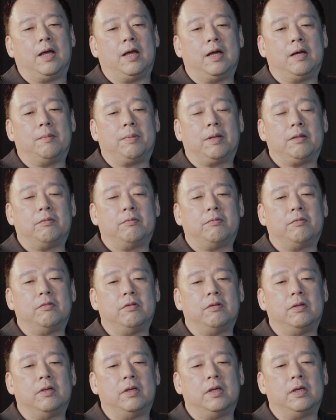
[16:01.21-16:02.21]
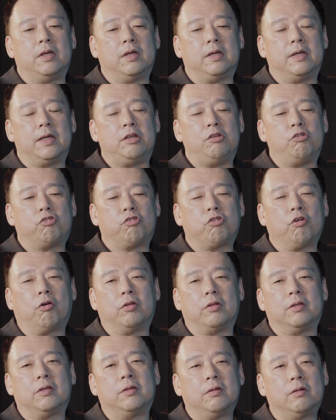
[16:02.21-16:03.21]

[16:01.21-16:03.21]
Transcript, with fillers: Uh, but in short,